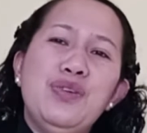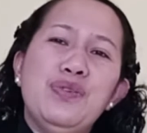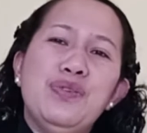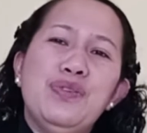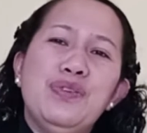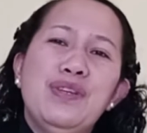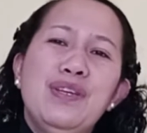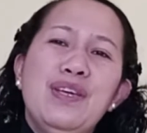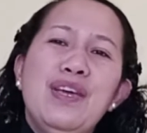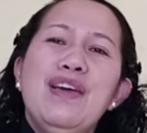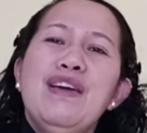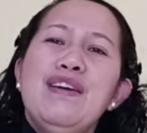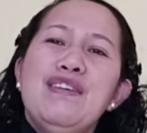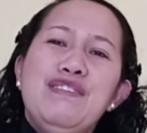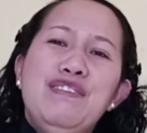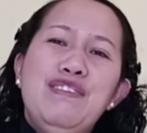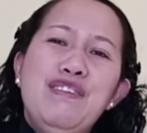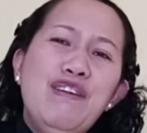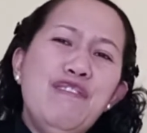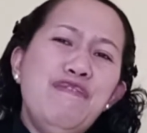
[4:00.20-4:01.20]
you.
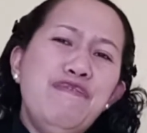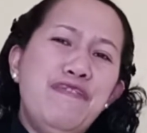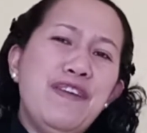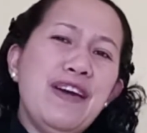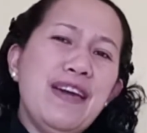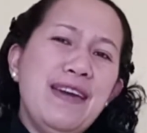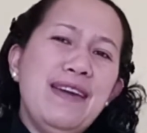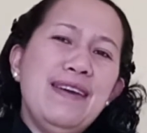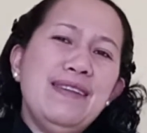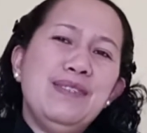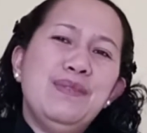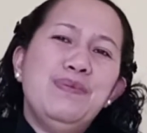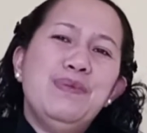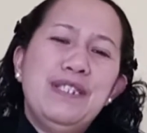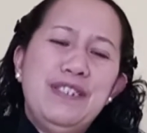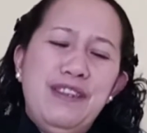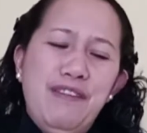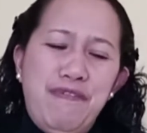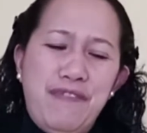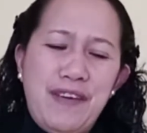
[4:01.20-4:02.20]
Your faith
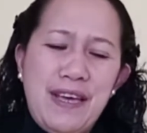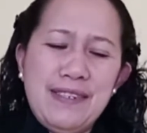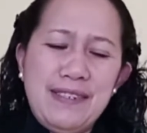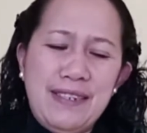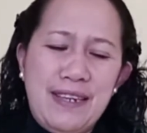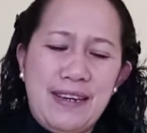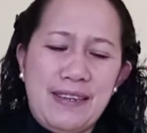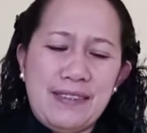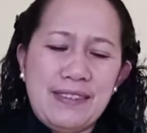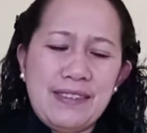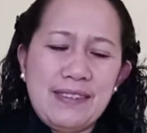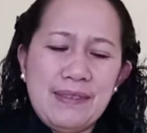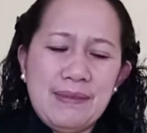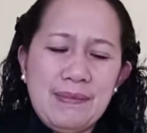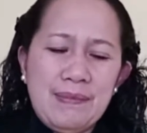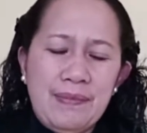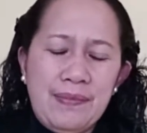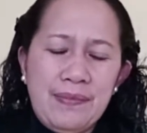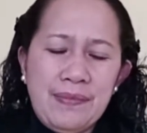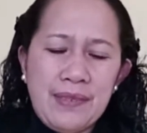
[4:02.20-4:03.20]
will defend us.
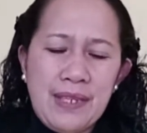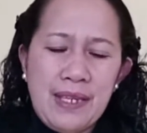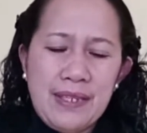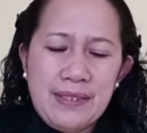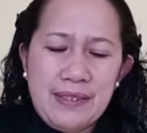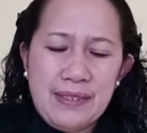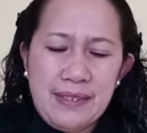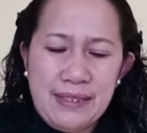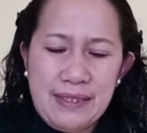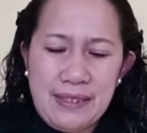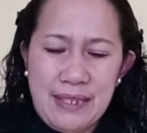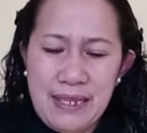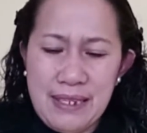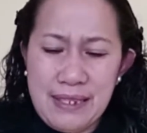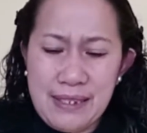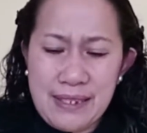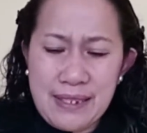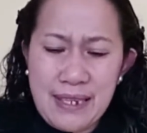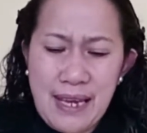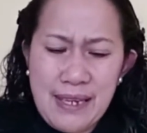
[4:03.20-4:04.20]

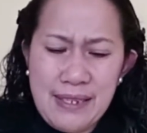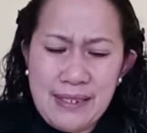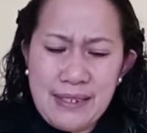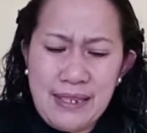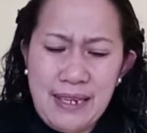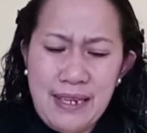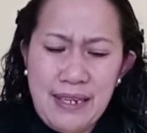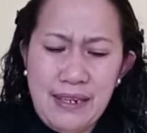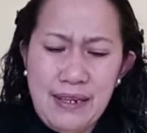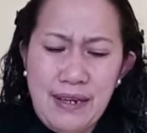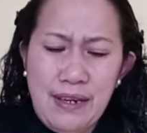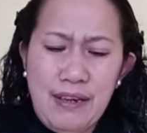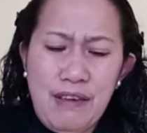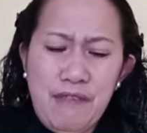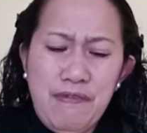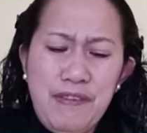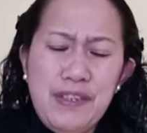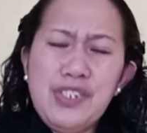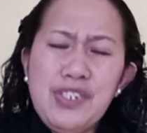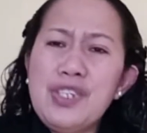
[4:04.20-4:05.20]
It says in
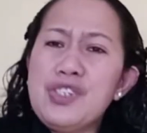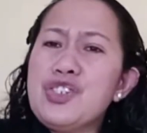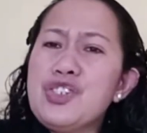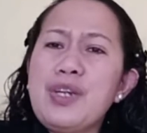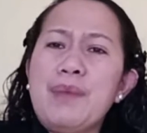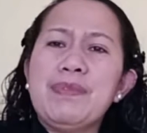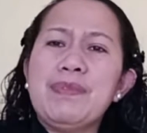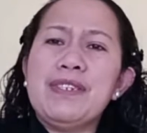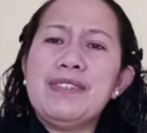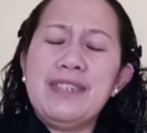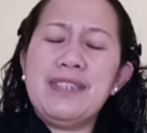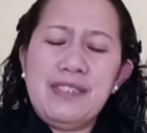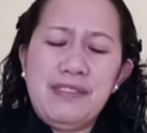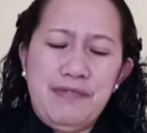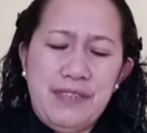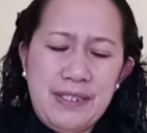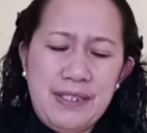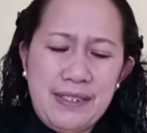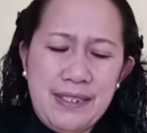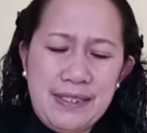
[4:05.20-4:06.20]
Ephesians chapter 6
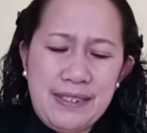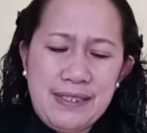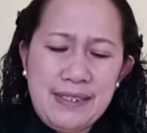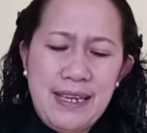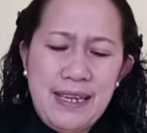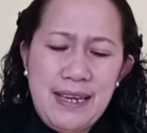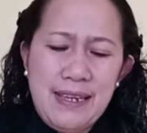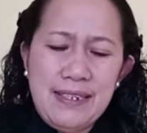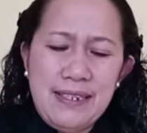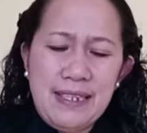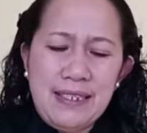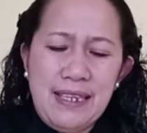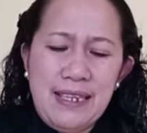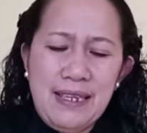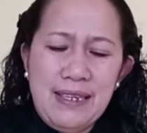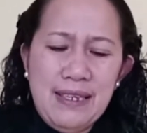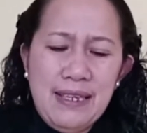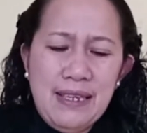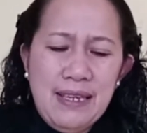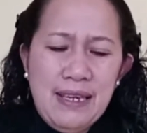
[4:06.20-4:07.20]
verse 16
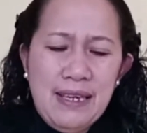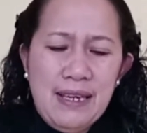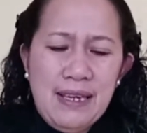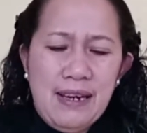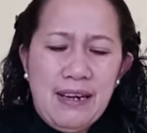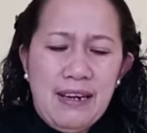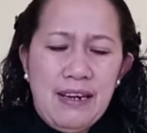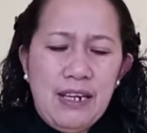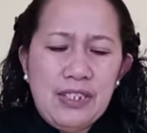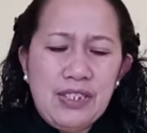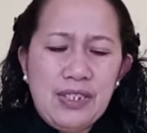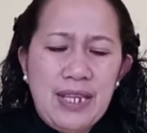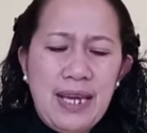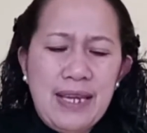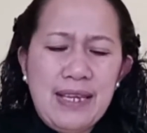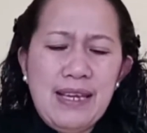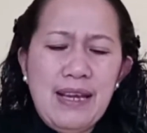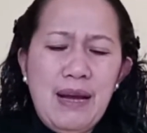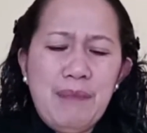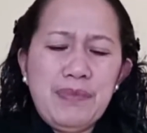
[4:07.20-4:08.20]
that
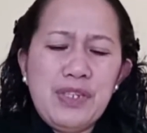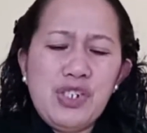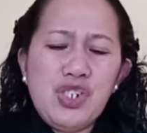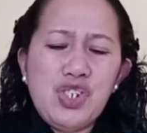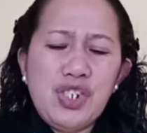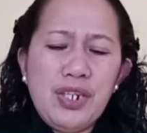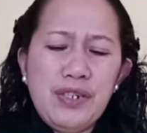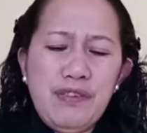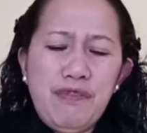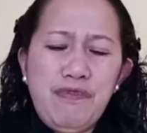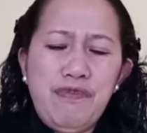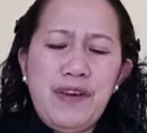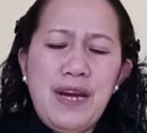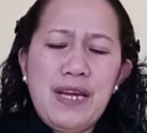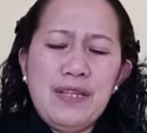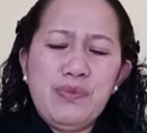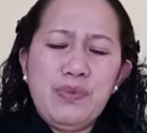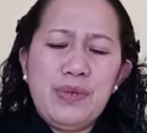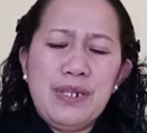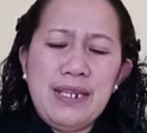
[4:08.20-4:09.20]
taking up the shield of
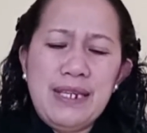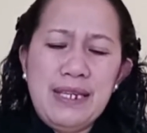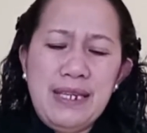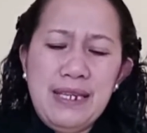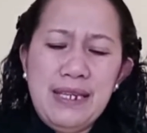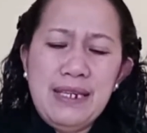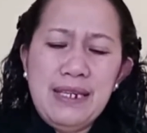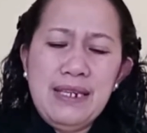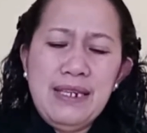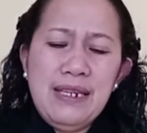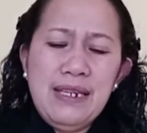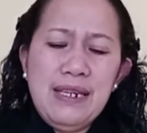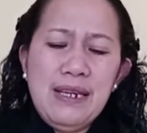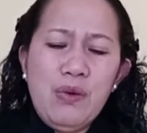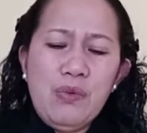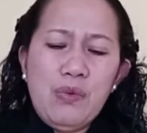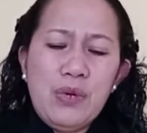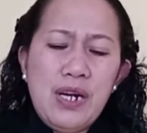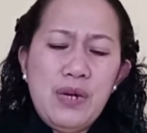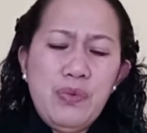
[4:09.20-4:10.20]
faith
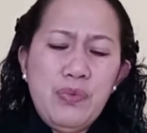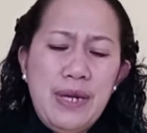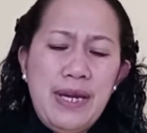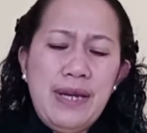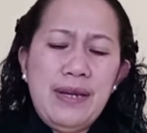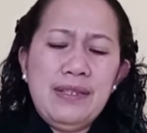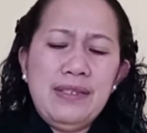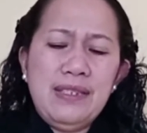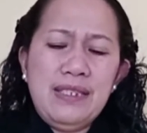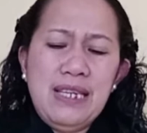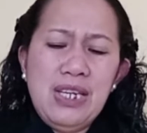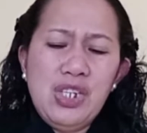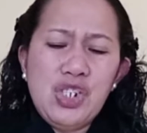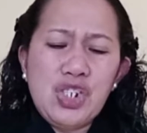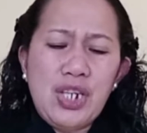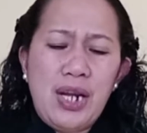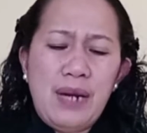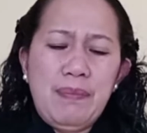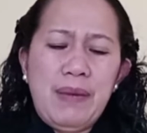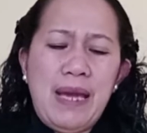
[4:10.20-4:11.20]
wherewith you
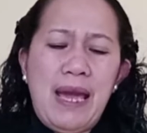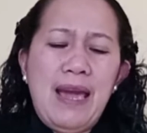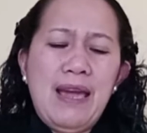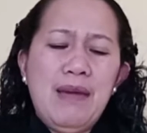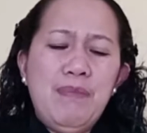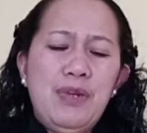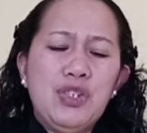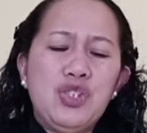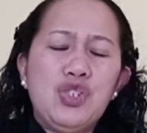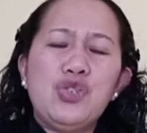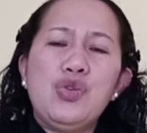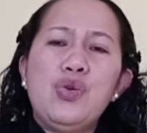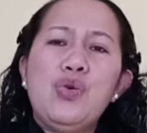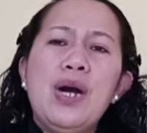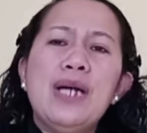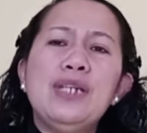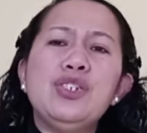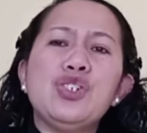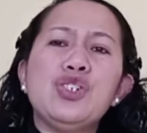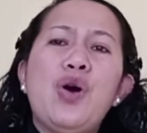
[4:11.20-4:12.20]
shall be able to
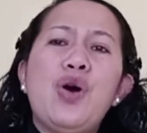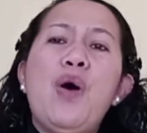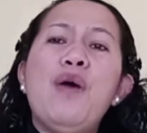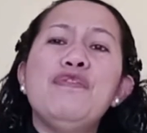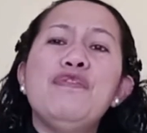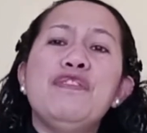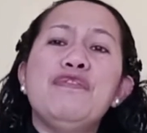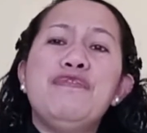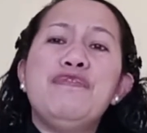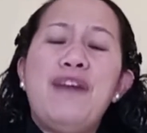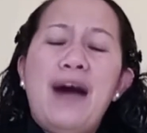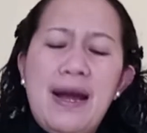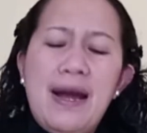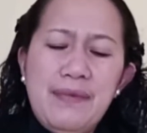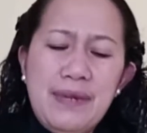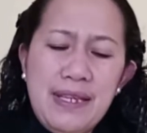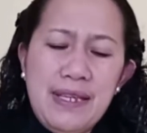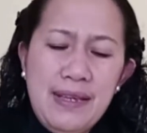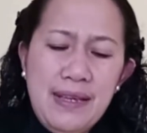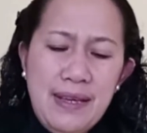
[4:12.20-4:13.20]
quench all the
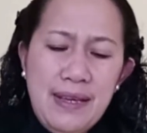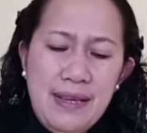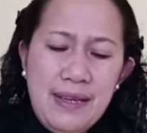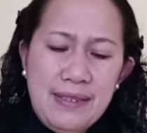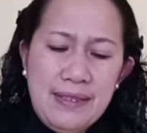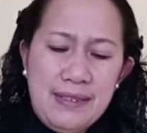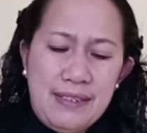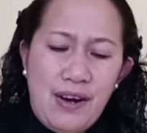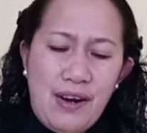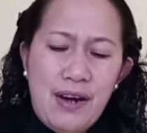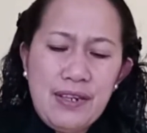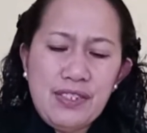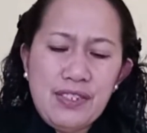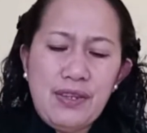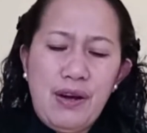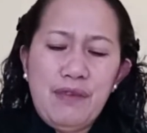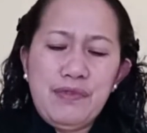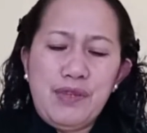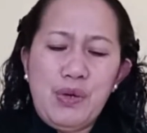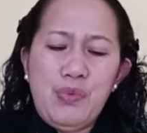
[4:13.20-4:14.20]
fiery darts
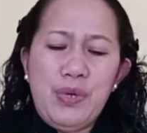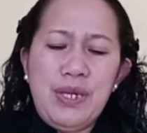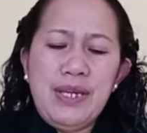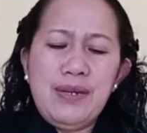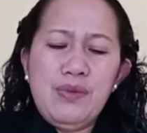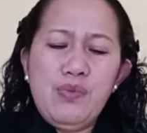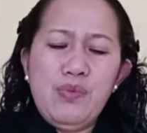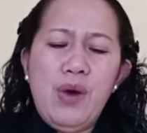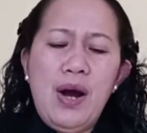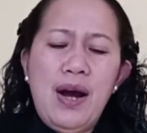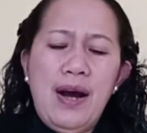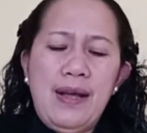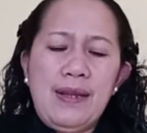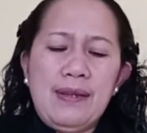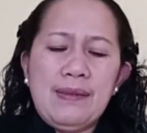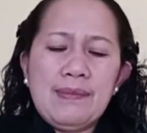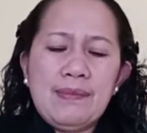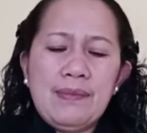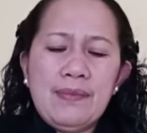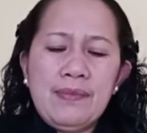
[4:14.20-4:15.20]
of the wicked one.
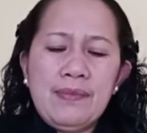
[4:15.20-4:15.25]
